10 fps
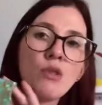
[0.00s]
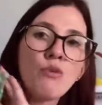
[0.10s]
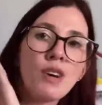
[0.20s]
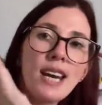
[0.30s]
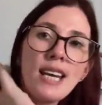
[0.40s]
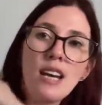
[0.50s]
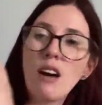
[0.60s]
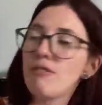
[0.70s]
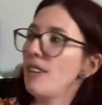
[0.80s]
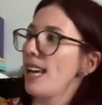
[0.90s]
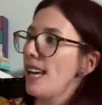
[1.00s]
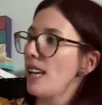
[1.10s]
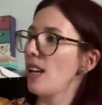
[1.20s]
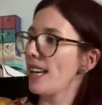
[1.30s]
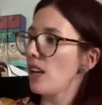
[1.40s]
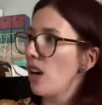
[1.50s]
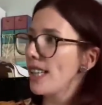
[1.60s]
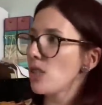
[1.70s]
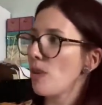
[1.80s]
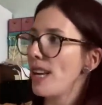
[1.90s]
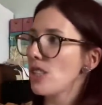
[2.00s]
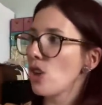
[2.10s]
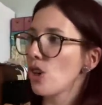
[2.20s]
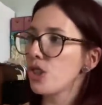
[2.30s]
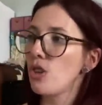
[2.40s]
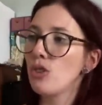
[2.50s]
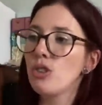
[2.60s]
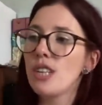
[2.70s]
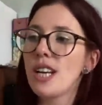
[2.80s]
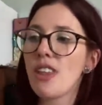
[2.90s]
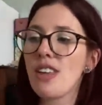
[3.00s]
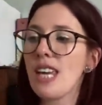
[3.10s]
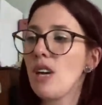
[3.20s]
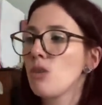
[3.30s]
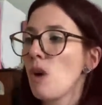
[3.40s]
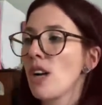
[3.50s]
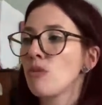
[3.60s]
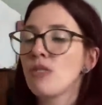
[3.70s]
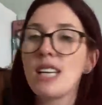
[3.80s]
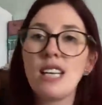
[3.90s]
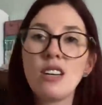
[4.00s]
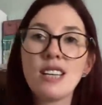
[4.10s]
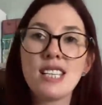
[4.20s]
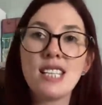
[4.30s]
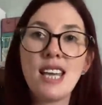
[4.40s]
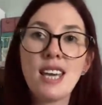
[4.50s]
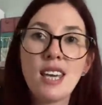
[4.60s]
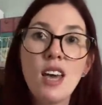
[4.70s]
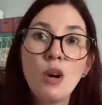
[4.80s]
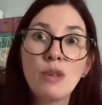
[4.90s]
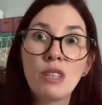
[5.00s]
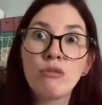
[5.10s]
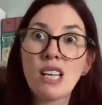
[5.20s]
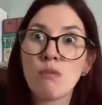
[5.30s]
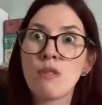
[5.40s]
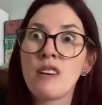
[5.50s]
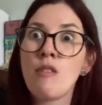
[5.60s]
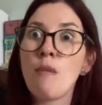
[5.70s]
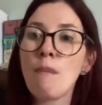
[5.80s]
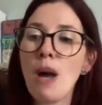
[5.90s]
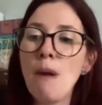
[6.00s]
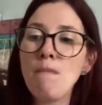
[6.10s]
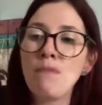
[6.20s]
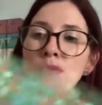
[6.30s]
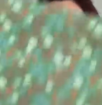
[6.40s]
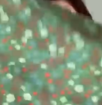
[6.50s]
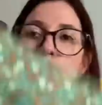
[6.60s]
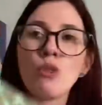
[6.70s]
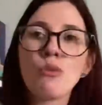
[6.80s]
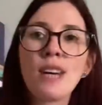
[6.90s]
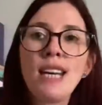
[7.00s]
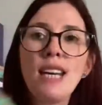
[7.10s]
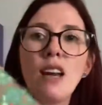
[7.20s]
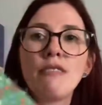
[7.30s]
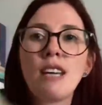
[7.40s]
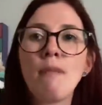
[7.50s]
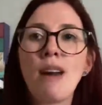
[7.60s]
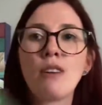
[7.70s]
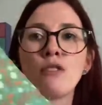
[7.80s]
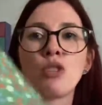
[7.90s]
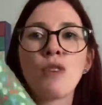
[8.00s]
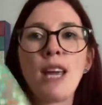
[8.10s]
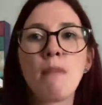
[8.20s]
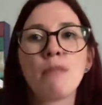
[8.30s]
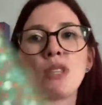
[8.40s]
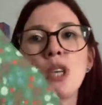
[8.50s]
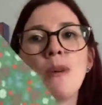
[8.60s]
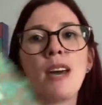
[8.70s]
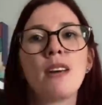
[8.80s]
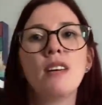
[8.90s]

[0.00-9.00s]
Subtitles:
a really lovely, like, lightweight cotton lawn, and I think it would work really nicely with the raspberry romper. It's got a really lovely amount of drape to it.